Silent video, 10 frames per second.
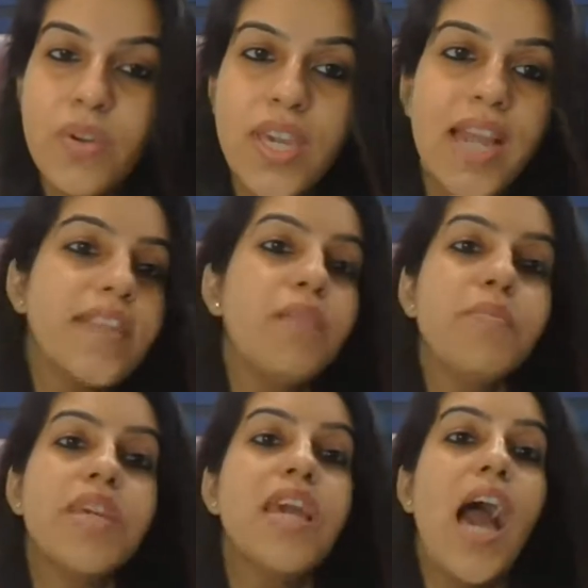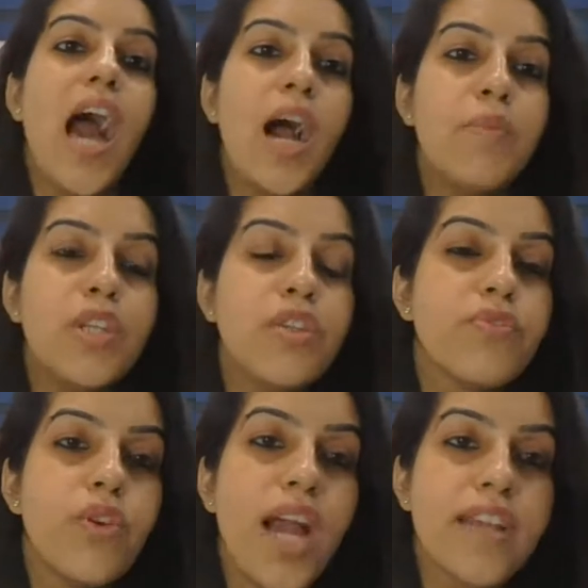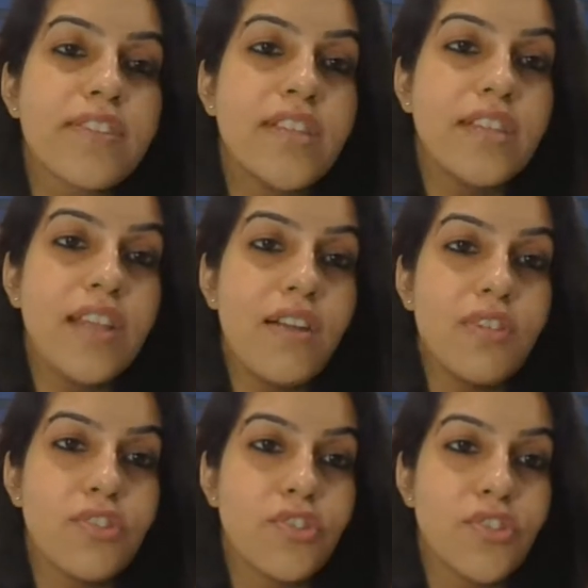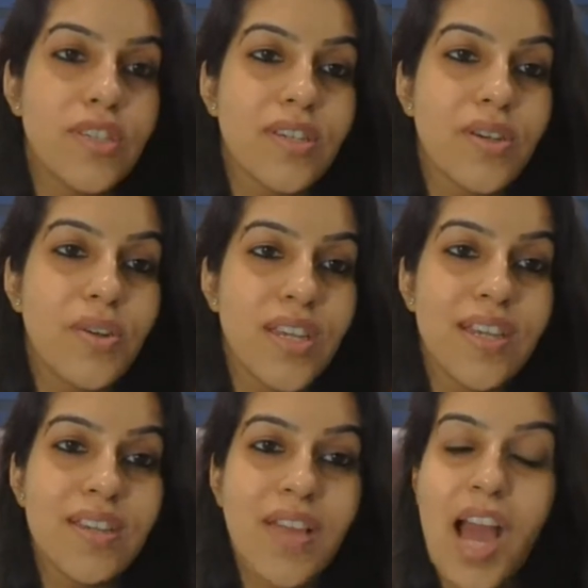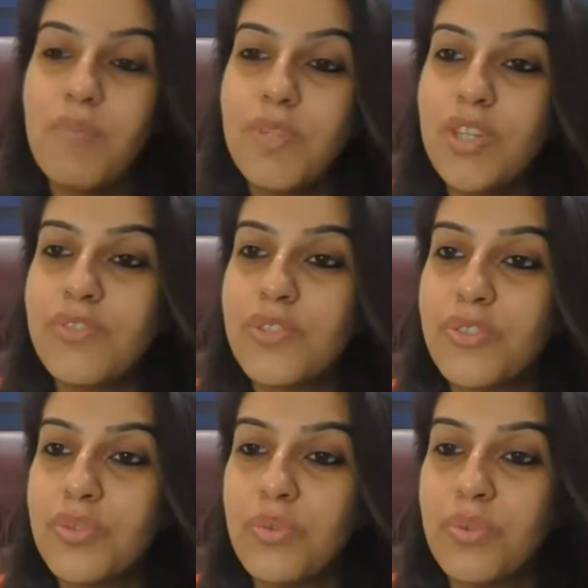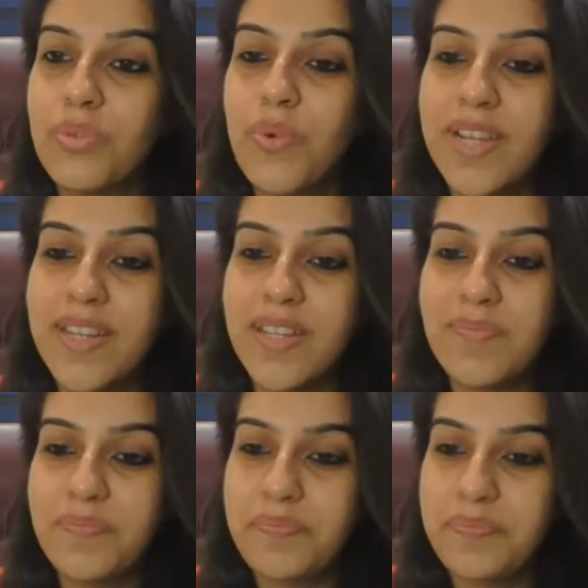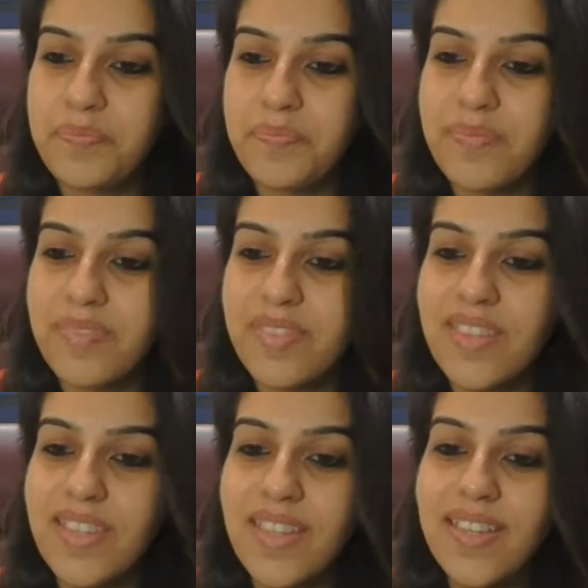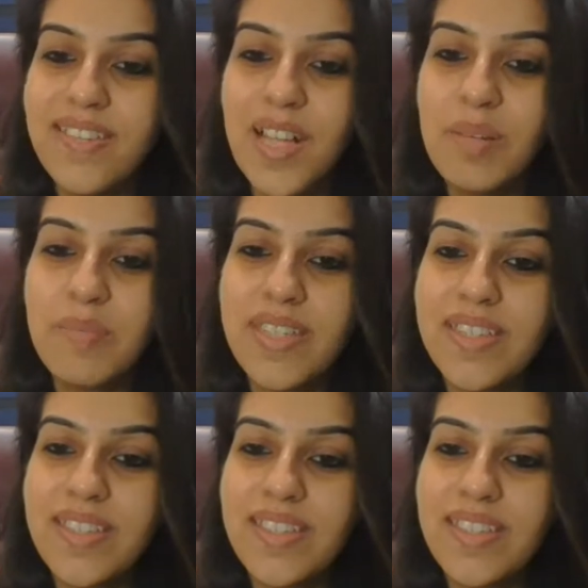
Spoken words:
Okay, and tell me, how many of you actually love history? Okay, how many of you do? Quickly, tell me.